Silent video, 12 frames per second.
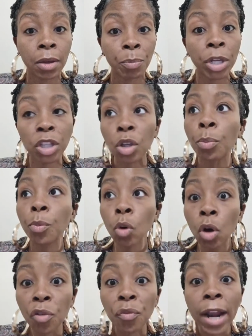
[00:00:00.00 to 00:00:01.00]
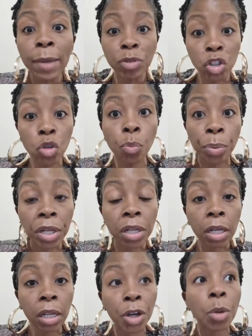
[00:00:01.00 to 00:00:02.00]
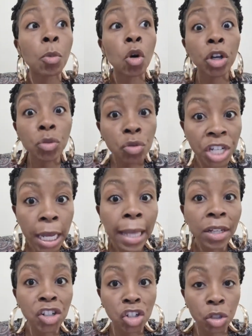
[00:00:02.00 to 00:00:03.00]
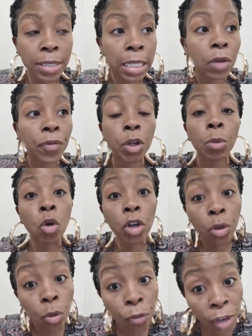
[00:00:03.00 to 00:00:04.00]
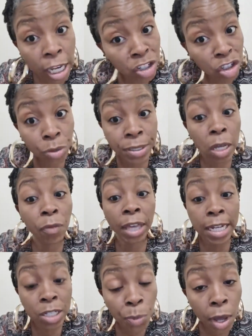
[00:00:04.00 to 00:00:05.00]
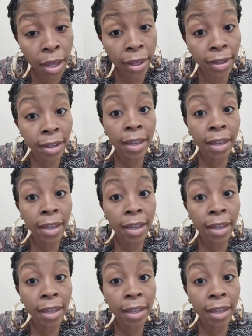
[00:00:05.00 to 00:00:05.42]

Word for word: But the more reps you put in and the more you challenge yourself and the more you face yourself, guess what?